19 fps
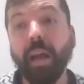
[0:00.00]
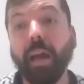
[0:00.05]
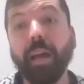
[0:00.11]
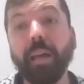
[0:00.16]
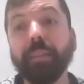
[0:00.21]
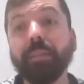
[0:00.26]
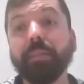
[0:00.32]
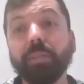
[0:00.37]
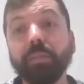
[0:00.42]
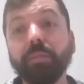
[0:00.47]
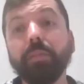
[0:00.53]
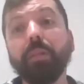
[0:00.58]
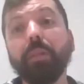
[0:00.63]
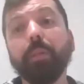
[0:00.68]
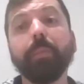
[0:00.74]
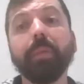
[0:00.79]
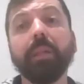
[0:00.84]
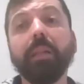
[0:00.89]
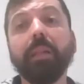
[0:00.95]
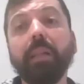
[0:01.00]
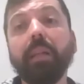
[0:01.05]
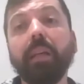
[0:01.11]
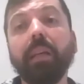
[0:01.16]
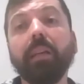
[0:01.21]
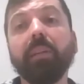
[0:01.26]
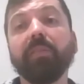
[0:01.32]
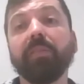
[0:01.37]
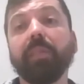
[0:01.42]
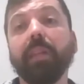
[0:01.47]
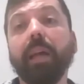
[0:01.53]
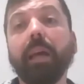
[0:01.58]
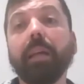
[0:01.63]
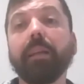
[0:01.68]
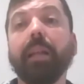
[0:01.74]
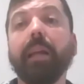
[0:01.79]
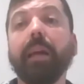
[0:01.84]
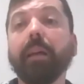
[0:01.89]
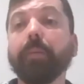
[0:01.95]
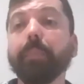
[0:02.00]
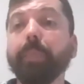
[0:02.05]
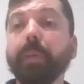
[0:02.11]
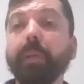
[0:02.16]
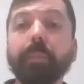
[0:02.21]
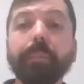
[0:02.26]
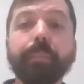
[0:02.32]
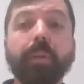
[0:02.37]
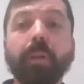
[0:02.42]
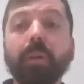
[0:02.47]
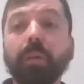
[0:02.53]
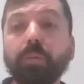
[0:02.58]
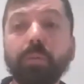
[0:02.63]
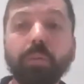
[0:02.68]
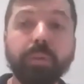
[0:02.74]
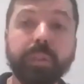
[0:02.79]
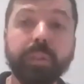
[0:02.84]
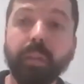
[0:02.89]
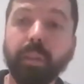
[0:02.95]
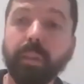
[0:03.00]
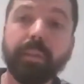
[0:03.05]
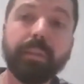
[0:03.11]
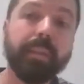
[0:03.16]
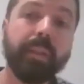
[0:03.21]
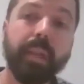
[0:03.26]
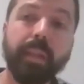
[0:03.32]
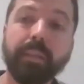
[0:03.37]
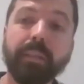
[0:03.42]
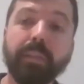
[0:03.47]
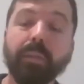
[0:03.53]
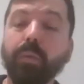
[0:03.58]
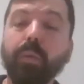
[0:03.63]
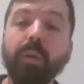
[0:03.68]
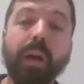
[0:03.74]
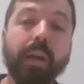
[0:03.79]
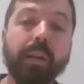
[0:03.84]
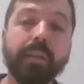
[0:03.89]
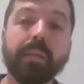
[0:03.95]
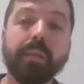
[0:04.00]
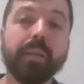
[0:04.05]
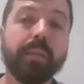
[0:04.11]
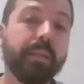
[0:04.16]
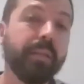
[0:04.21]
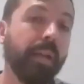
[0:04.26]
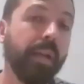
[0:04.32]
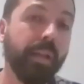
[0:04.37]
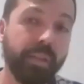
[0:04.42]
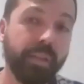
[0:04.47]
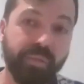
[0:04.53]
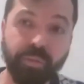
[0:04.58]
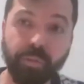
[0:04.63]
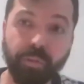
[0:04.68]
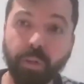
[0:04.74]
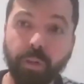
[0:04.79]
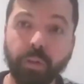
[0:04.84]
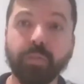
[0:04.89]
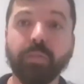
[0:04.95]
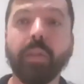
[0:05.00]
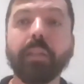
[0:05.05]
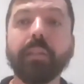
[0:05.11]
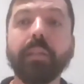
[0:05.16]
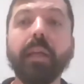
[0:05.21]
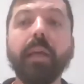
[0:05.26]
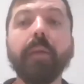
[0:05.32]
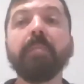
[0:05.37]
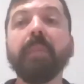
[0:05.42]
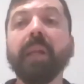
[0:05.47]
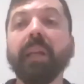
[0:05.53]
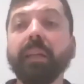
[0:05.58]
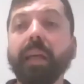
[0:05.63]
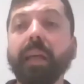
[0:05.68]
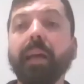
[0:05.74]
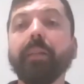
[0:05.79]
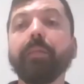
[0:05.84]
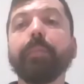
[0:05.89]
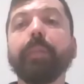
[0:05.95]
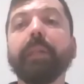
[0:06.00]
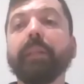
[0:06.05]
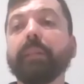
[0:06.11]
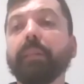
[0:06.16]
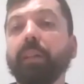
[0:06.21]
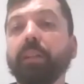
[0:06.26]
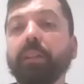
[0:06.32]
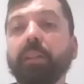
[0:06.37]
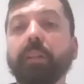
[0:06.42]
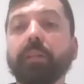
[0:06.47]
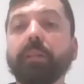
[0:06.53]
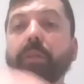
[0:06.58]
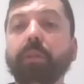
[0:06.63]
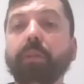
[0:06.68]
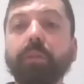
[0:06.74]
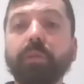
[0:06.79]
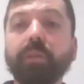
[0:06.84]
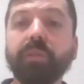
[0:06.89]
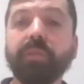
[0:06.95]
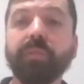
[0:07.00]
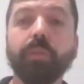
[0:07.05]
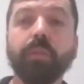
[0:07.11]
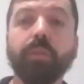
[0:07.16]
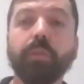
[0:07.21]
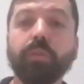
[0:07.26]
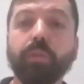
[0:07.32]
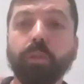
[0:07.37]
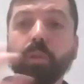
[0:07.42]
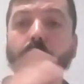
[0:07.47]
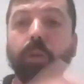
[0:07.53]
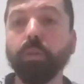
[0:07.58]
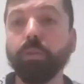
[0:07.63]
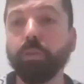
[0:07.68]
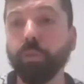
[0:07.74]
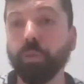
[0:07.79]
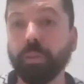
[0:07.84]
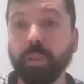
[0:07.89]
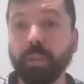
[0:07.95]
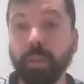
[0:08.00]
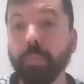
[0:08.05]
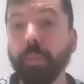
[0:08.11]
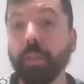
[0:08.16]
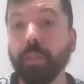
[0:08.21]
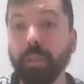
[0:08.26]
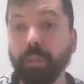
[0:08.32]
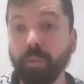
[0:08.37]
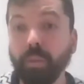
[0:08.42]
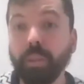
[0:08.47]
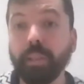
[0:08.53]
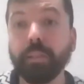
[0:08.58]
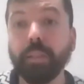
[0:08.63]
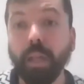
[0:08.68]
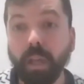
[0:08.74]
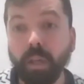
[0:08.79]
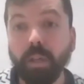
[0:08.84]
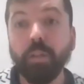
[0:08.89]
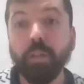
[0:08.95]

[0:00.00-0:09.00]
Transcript: I, I truly believe that like people who success, who are successful already, can be such as useful to, to somebody who is